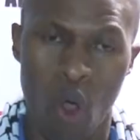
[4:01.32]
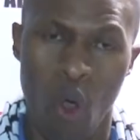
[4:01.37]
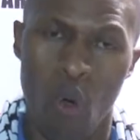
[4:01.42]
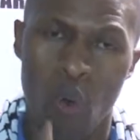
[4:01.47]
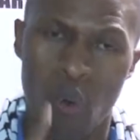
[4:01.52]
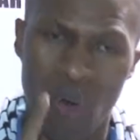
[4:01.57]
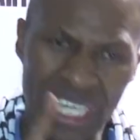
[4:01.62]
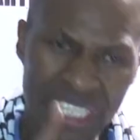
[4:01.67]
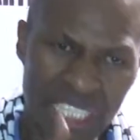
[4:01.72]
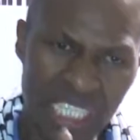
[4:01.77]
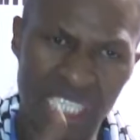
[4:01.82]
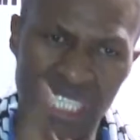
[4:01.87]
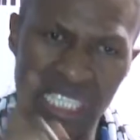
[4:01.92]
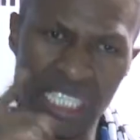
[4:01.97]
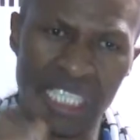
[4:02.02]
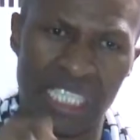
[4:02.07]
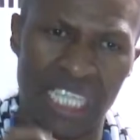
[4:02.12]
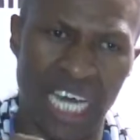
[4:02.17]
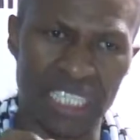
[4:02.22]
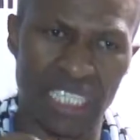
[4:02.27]
what is
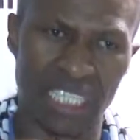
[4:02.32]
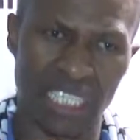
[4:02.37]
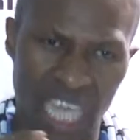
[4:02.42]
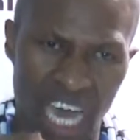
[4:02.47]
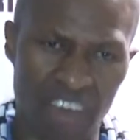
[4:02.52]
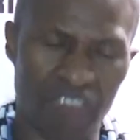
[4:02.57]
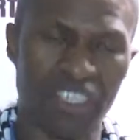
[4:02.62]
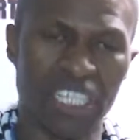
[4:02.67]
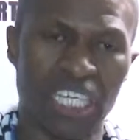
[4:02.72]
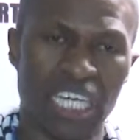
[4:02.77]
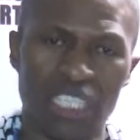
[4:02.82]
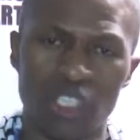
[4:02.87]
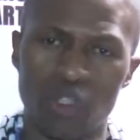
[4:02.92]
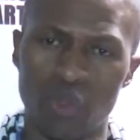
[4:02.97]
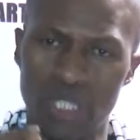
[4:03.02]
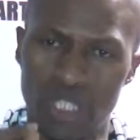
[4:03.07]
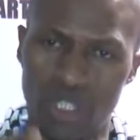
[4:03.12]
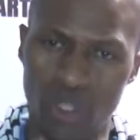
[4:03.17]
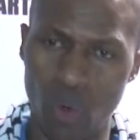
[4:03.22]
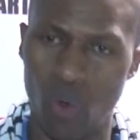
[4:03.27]
it that as Africans
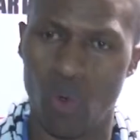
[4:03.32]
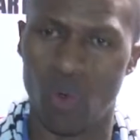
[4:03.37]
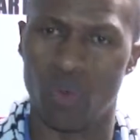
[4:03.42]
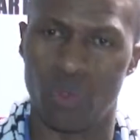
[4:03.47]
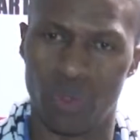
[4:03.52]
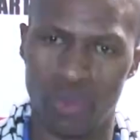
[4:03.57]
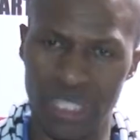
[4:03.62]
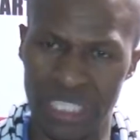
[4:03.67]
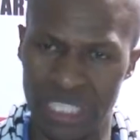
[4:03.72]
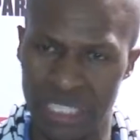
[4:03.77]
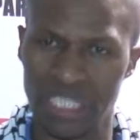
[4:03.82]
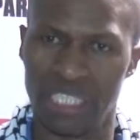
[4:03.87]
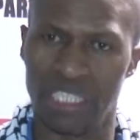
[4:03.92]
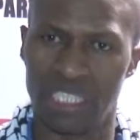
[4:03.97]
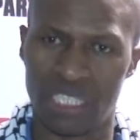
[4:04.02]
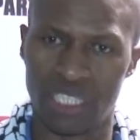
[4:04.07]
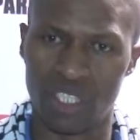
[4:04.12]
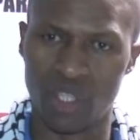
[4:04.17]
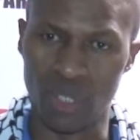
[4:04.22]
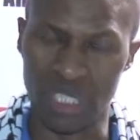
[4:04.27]
we
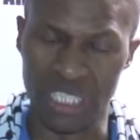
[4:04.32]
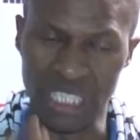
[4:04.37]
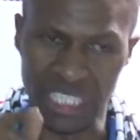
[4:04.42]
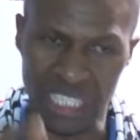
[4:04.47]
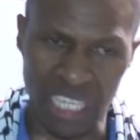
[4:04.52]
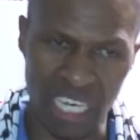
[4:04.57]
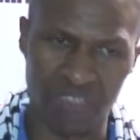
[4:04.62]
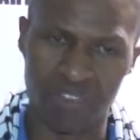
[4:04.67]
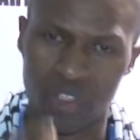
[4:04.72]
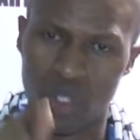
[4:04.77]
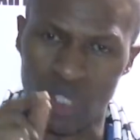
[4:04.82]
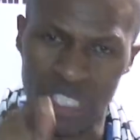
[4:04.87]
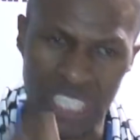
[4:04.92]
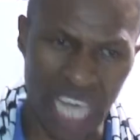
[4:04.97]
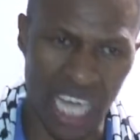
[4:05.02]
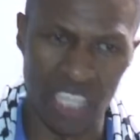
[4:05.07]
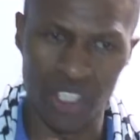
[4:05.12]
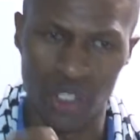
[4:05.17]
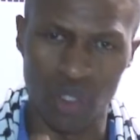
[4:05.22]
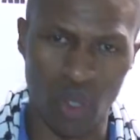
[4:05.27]
did to deserve to
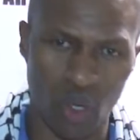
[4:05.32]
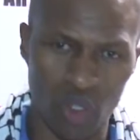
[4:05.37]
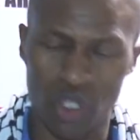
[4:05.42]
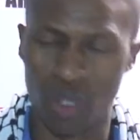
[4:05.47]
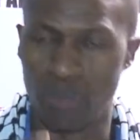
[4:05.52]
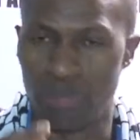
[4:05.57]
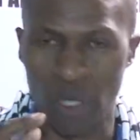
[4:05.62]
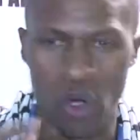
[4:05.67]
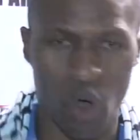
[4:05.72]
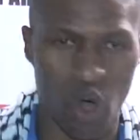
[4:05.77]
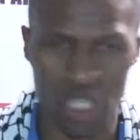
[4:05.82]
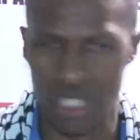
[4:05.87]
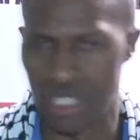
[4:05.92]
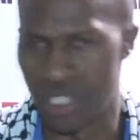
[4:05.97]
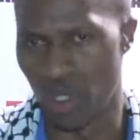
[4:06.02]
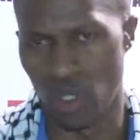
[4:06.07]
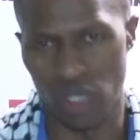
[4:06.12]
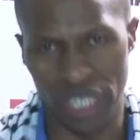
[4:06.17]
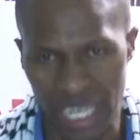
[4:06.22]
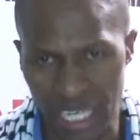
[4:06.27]
die to be called
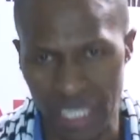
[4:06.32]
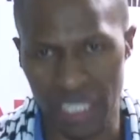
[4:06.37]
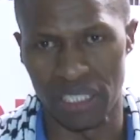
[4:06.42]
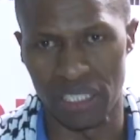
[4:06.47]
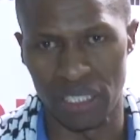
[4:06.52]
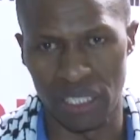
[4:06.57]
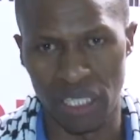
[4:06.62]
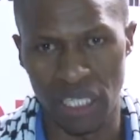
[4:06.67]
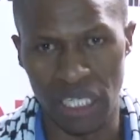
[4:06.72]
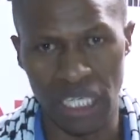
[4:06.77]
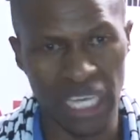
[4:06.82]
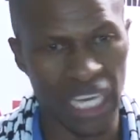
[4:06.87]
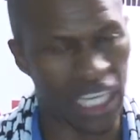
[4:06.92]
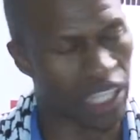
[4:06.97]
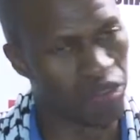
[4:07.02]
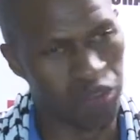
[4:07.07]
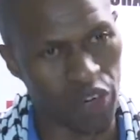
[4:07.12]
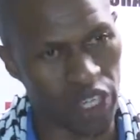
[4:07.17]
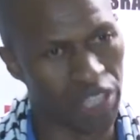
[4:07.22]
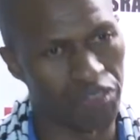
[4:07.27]
so early
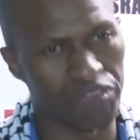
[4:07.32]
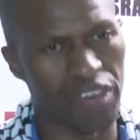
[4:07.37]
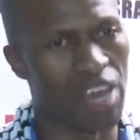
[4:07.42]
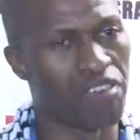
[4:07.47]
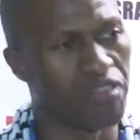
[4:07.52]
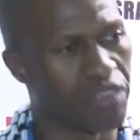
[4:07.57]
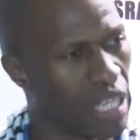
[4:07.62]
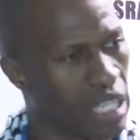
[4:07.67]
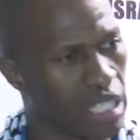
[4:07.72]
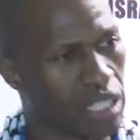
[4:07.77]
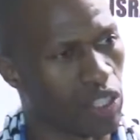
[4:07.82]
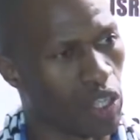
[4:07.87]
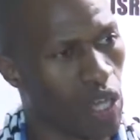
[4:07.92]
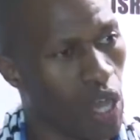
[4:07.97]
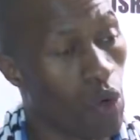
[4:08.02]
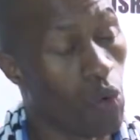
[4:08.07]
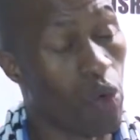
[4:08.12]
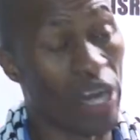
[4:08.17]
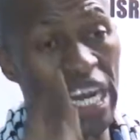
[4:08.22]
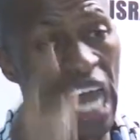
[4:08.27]
at 45 years
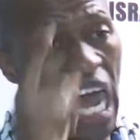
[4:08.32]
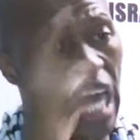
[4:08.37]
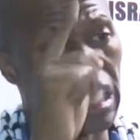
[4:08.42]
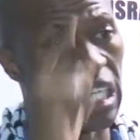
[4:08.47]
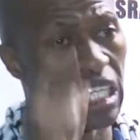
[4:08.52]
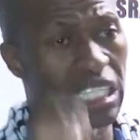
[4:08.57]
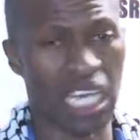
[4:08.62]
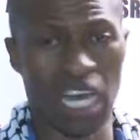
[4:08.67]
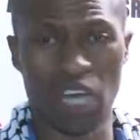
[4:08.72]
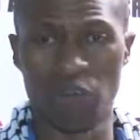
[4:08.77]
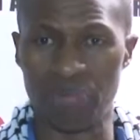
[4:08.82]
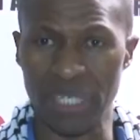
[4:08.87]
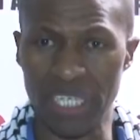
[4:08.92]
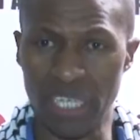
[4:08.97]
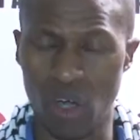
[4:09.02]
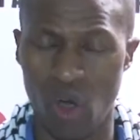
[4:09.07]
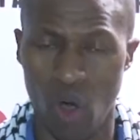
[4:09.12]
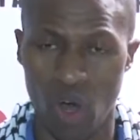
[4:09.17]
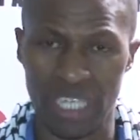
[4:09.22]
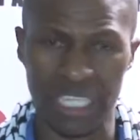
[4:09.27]
when others are
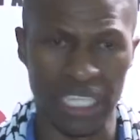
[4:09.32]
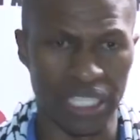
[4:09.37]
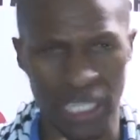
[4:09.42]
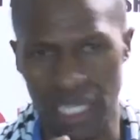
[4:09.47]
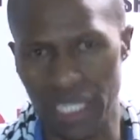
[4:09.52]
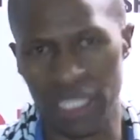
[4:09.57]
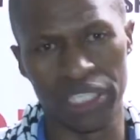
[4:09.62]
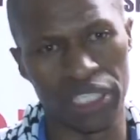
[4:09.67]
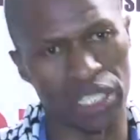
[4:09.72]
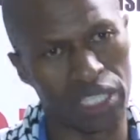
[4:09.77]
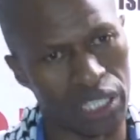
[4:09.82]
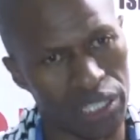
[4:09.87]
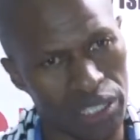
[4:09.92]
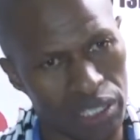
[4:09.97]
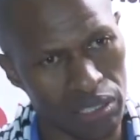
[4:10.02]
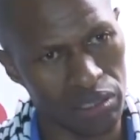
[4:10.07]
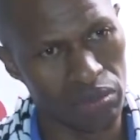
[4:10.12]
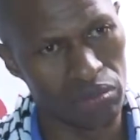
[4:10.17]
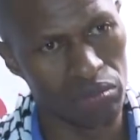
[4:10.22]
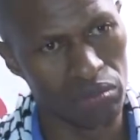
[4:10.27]
being called at 8
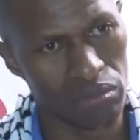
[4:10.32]
years?